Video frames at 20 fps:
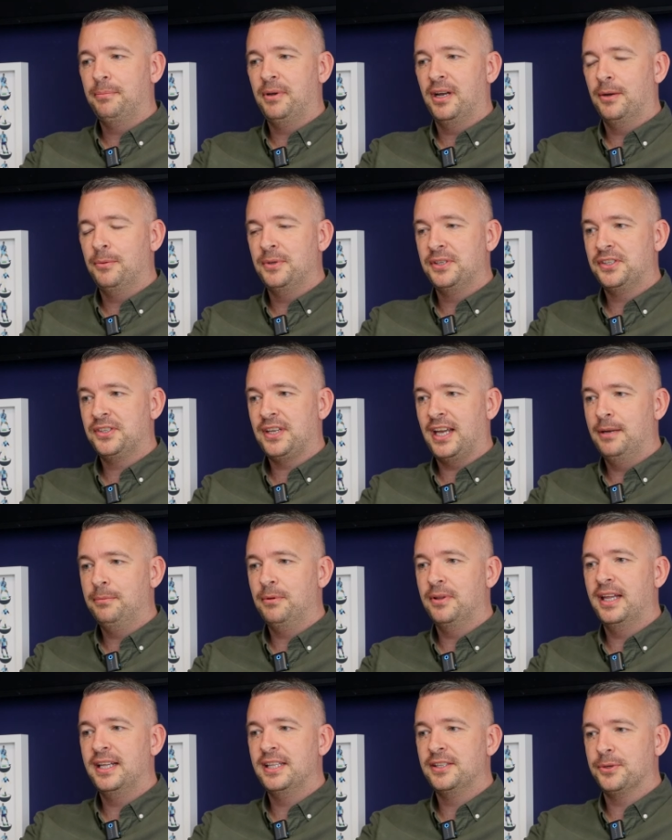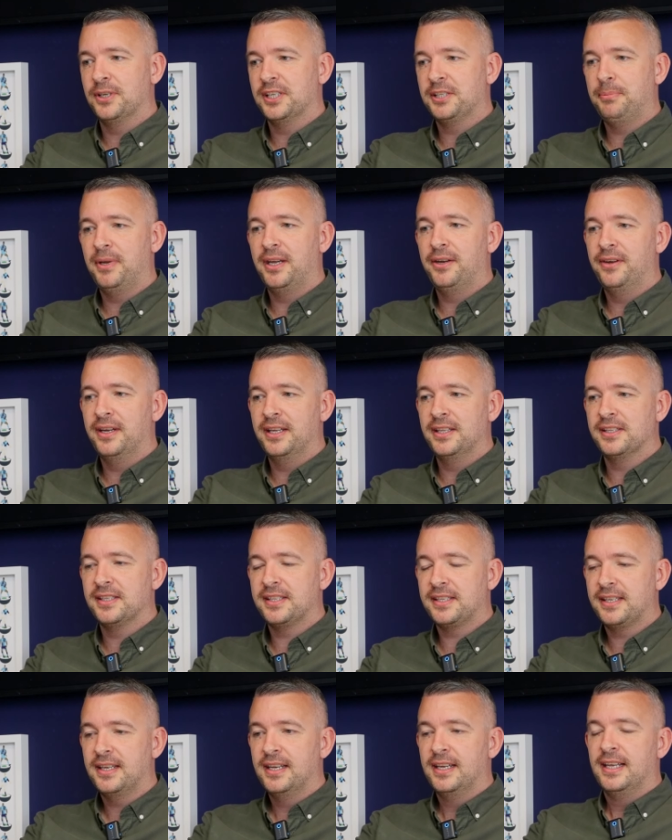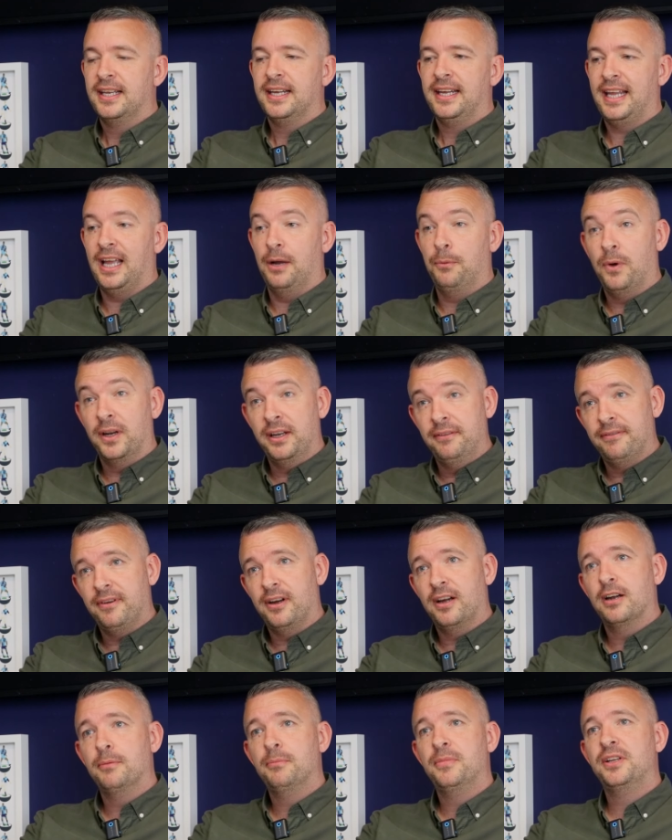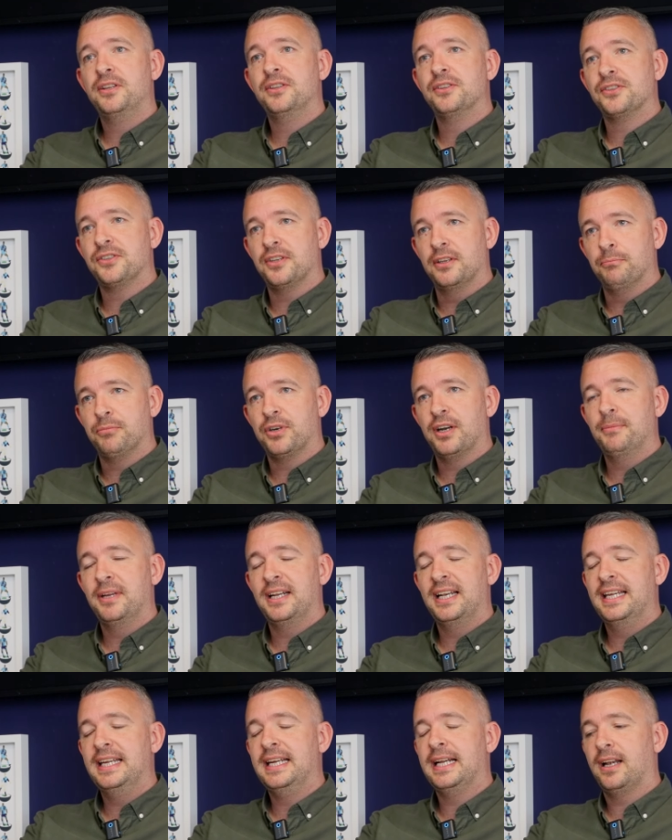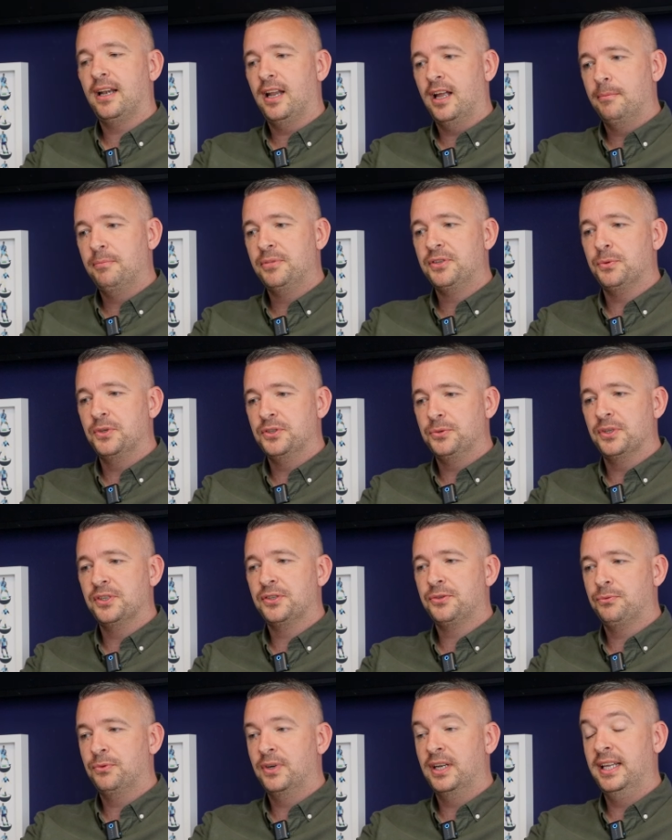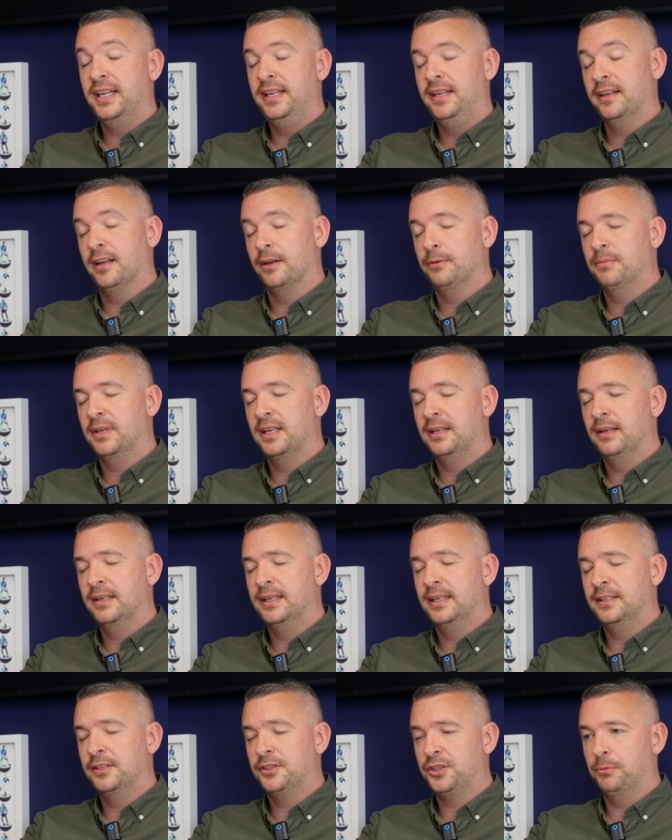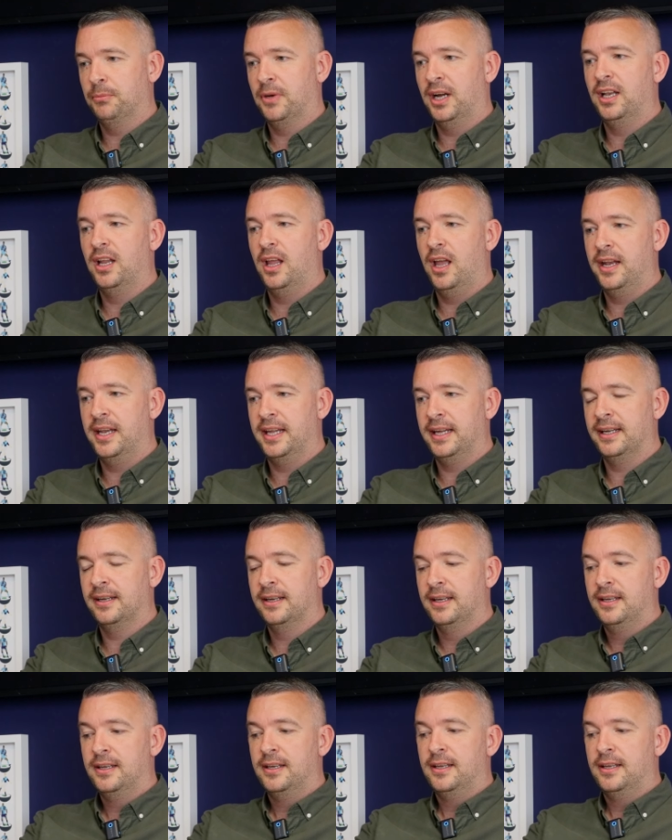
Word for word: But I was able then to experience Cat 1 environments and Premier League clubs, which was really, you know, it, it took my learning